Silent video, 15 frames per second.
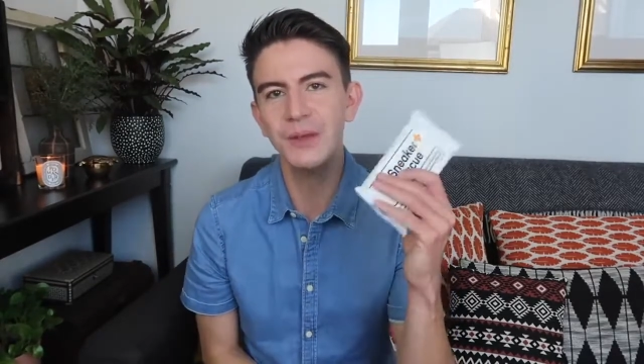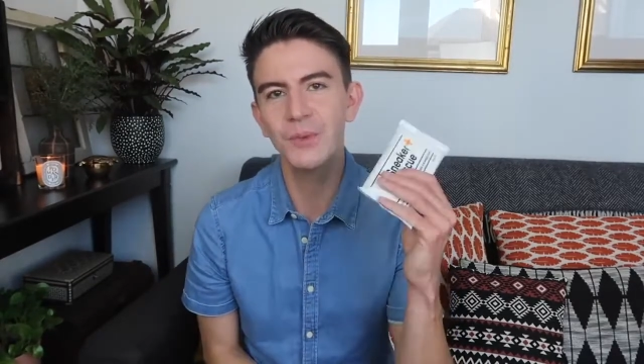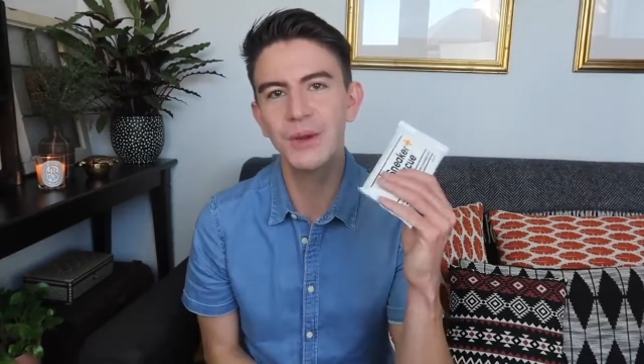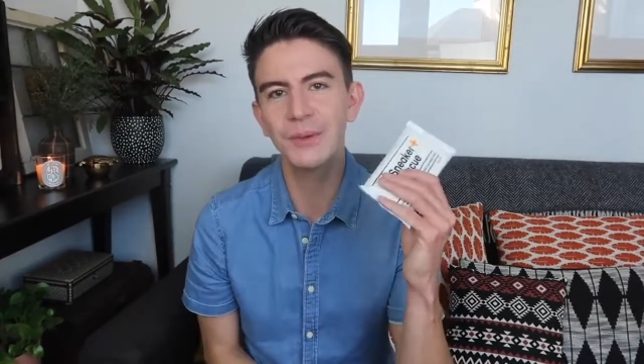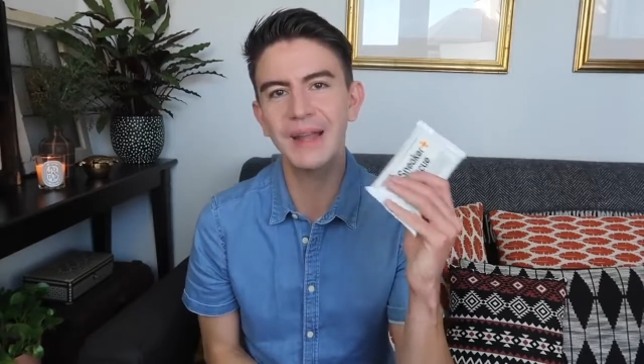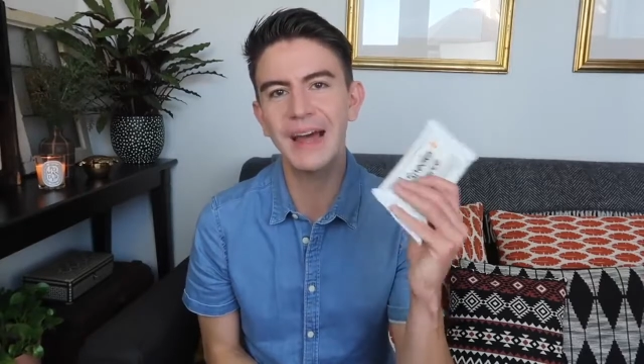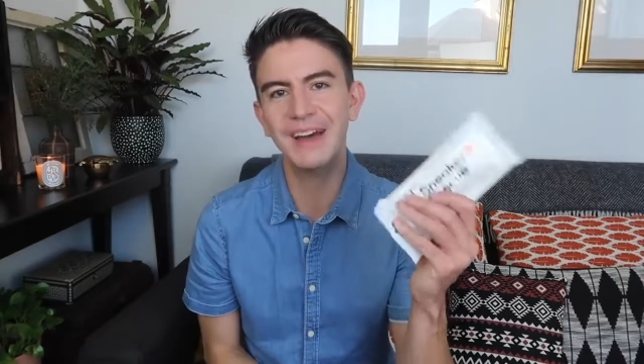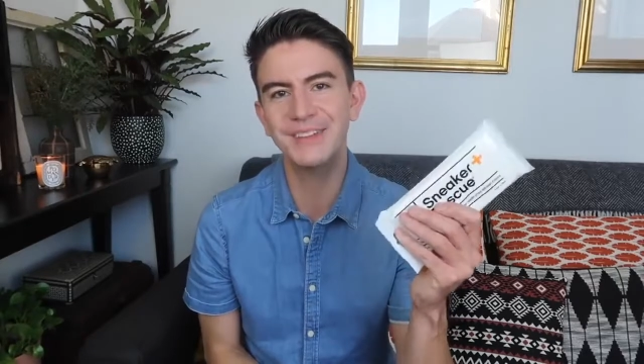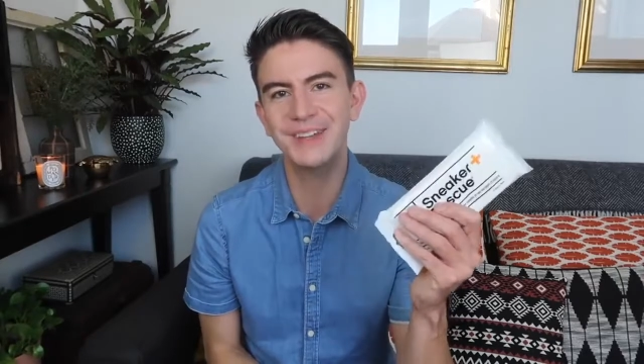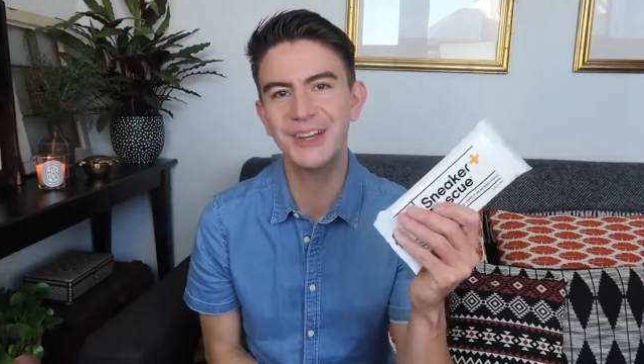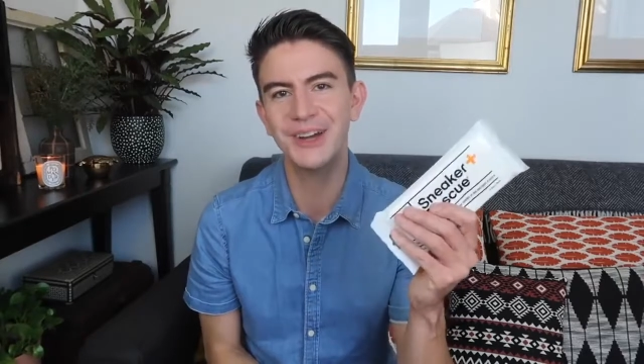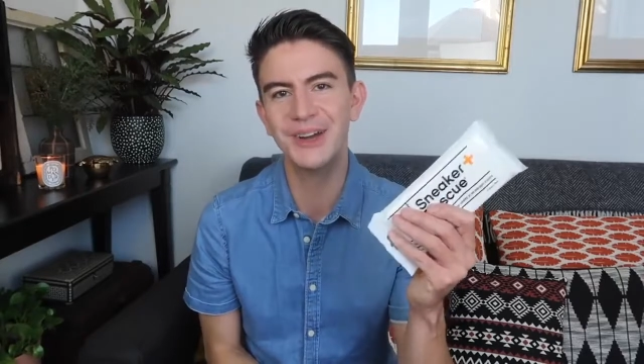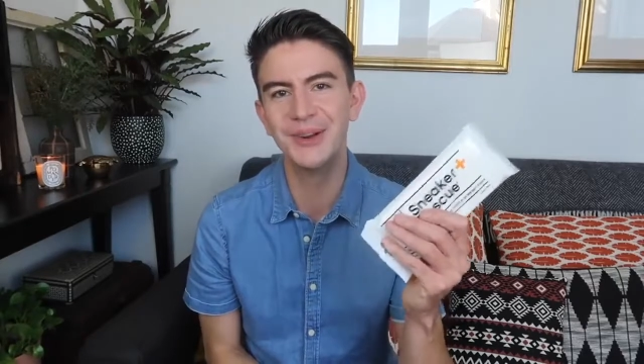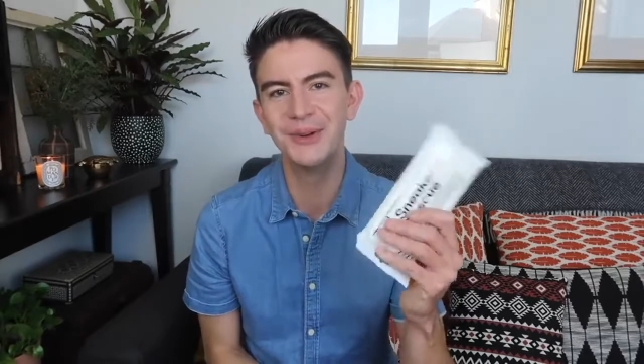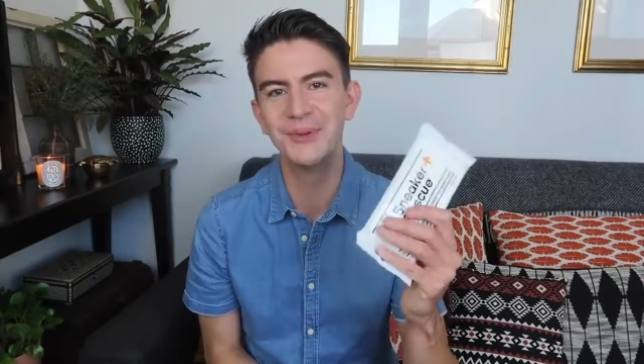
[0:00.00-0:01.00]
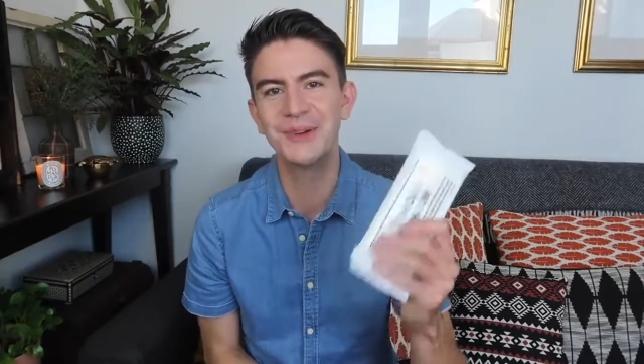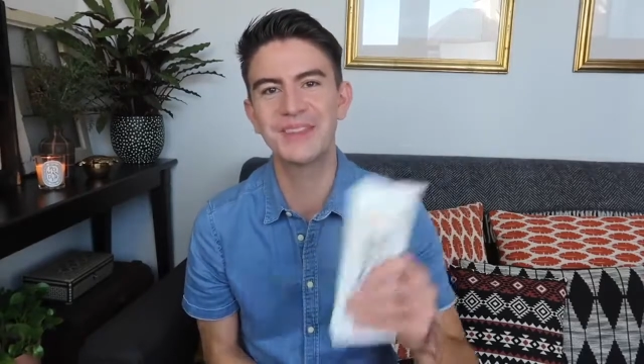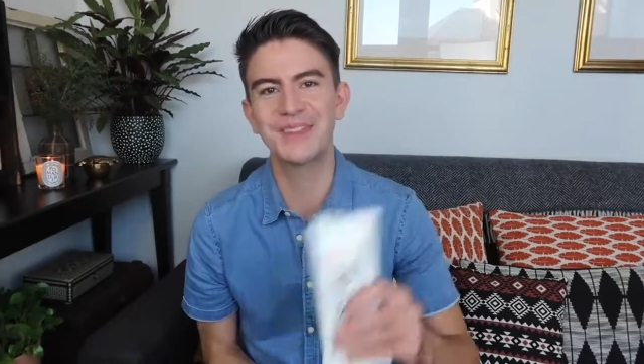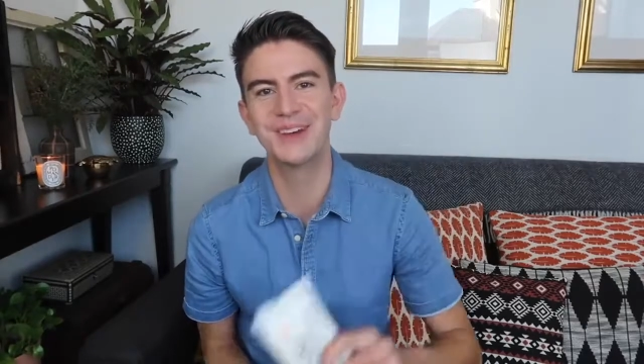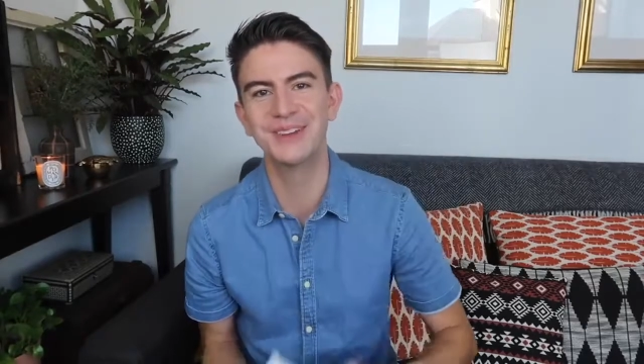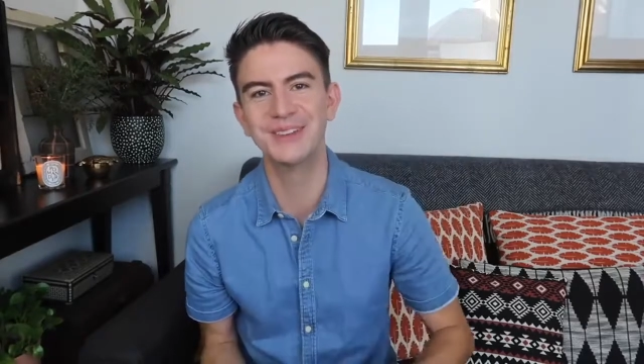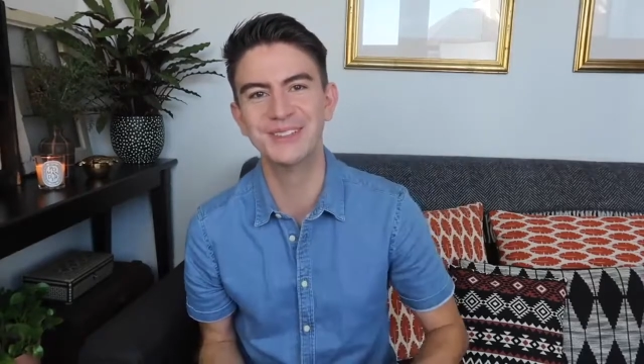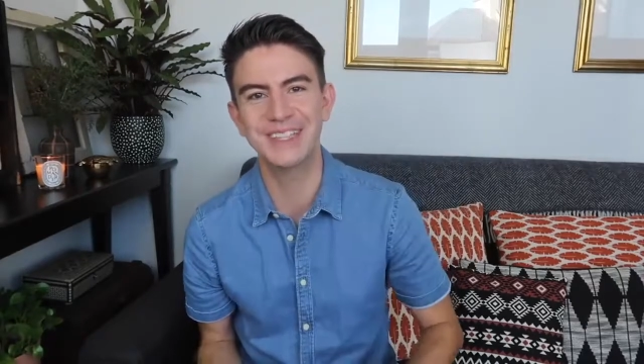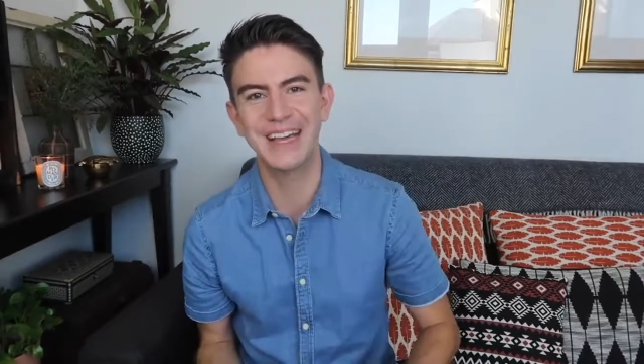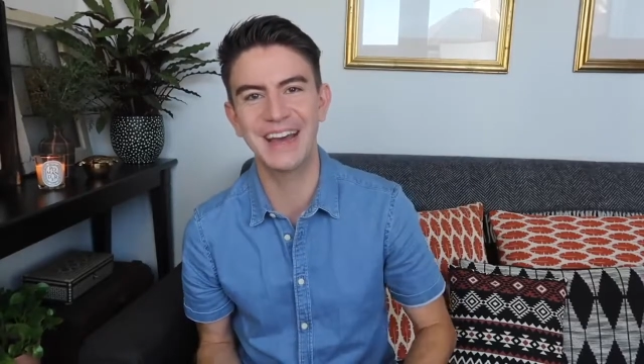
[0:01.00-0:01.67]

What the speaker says: we will have a go with those